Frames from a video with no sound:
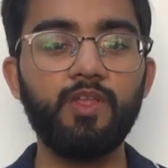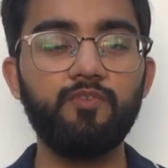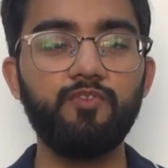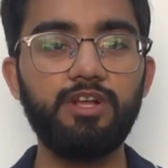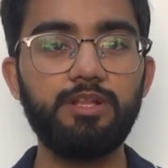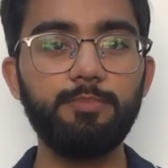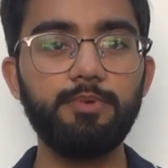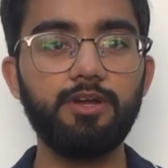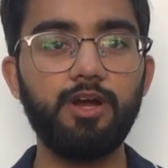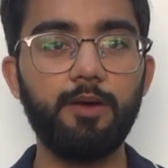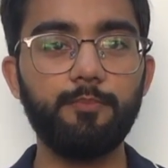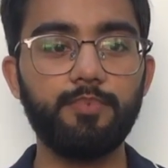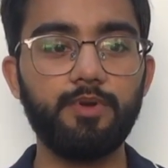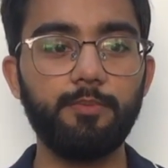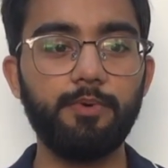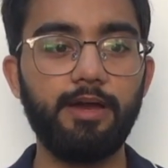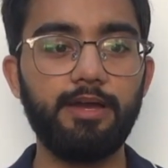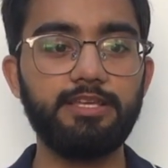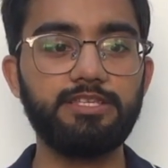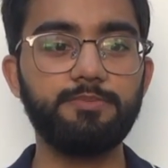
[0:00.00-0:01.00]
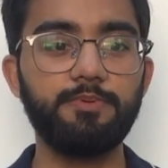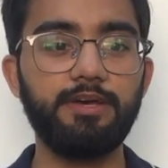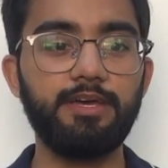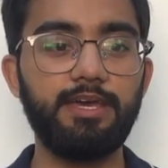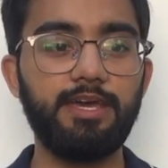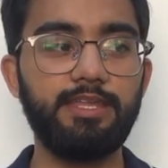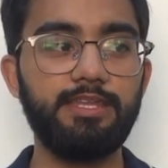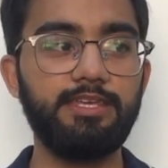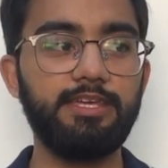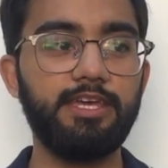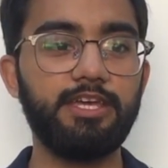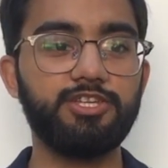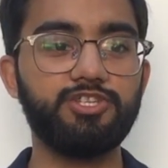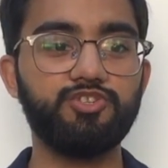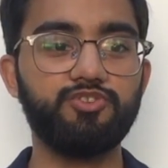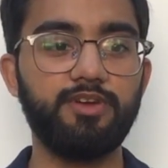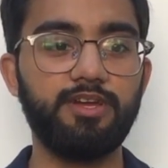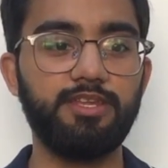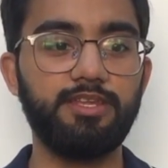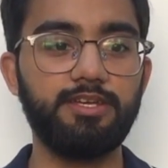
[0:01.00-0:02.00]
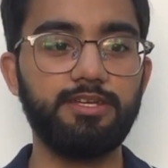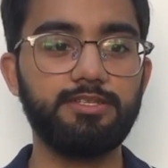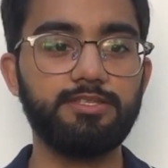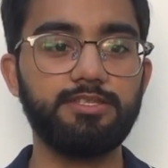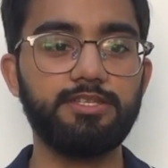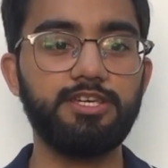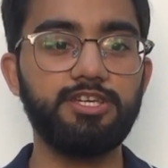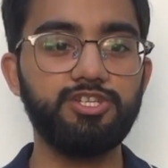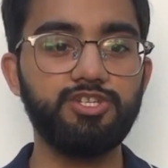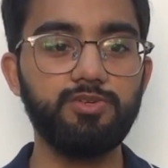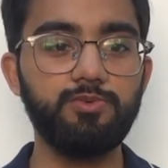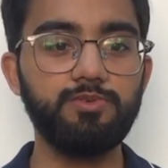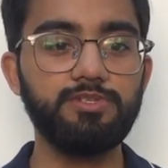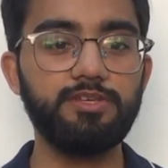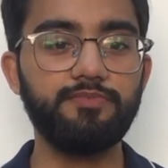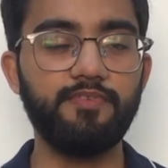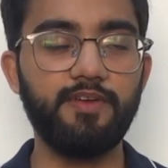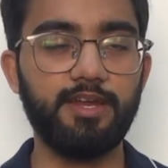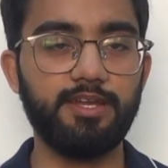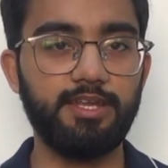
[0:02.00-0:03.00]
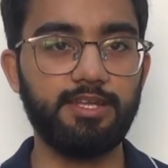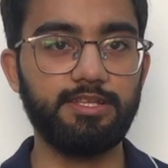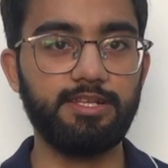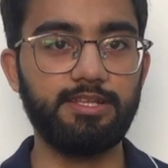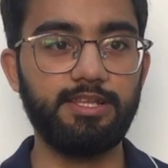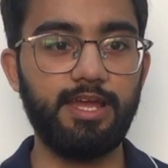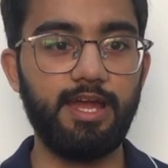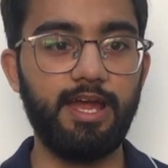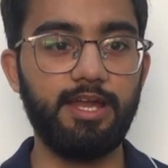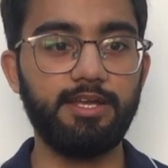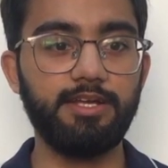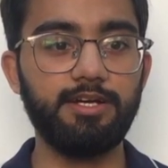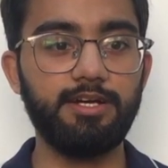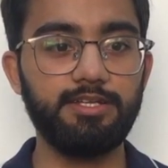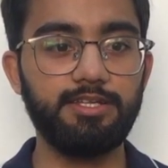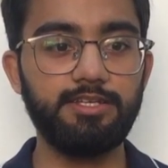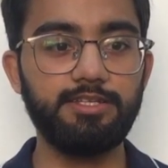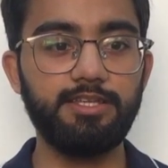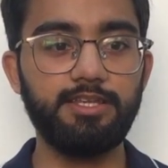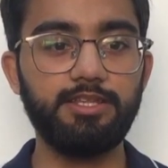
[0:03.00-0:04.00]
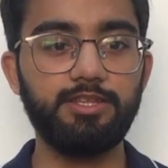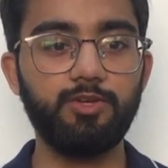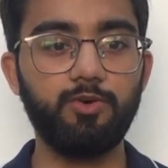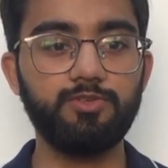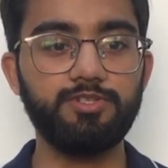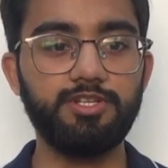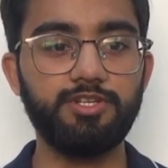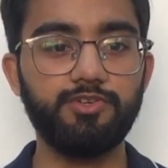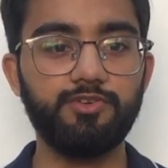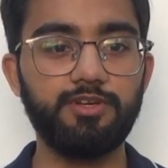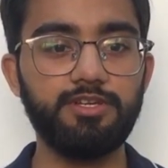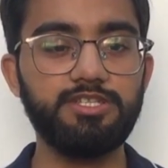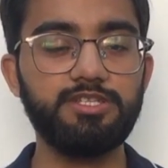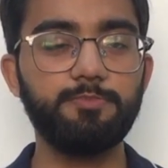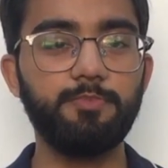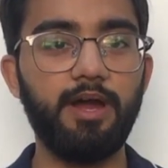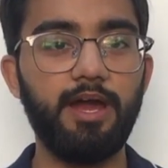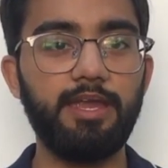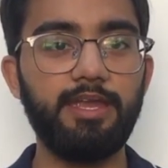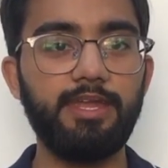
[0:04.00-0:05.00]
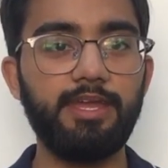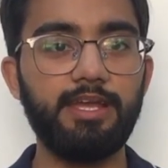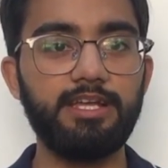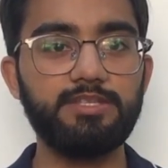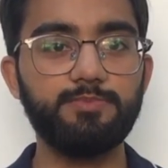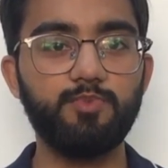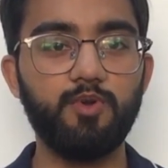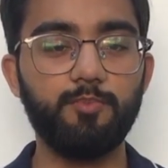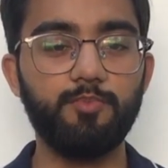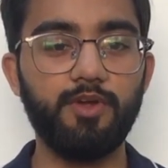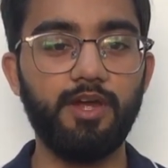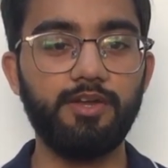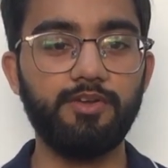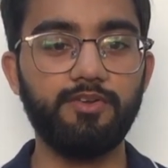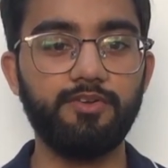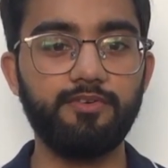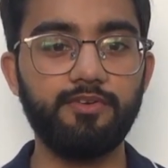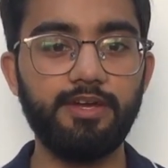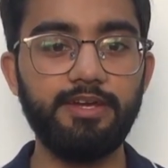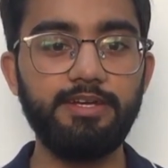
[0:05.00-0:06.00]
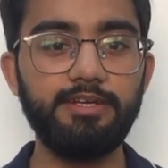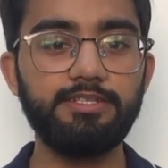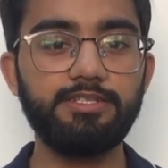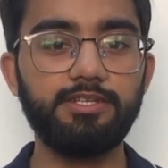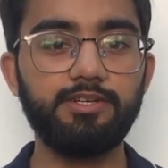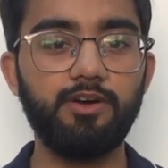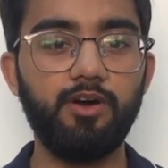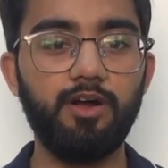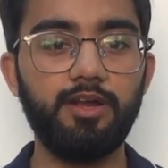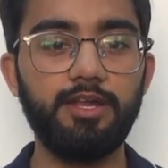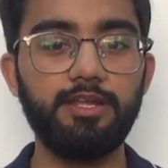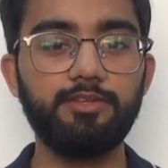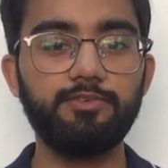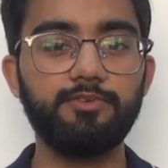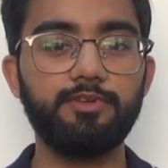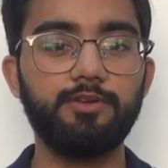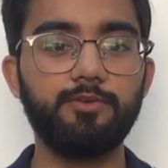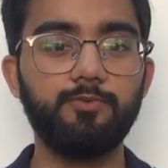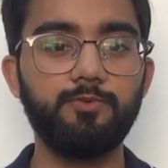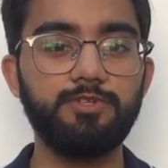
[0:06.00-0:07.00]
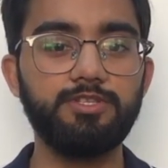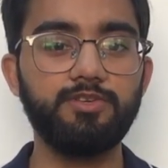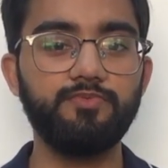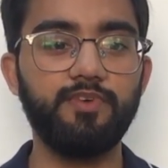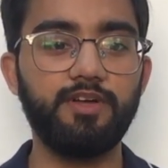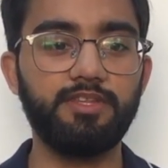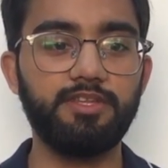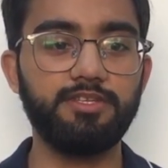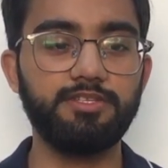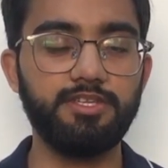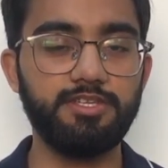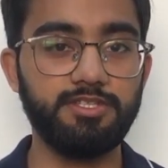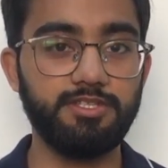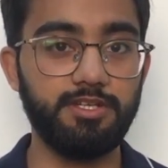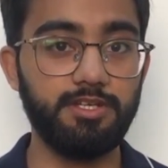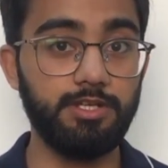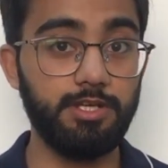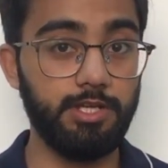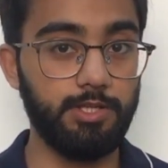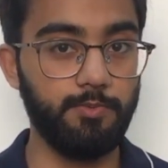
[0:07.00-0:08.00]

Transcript: will be compromised by any extraneous issues affecting the land other than those in trust binding as proprietary rights according to the rules of unregistered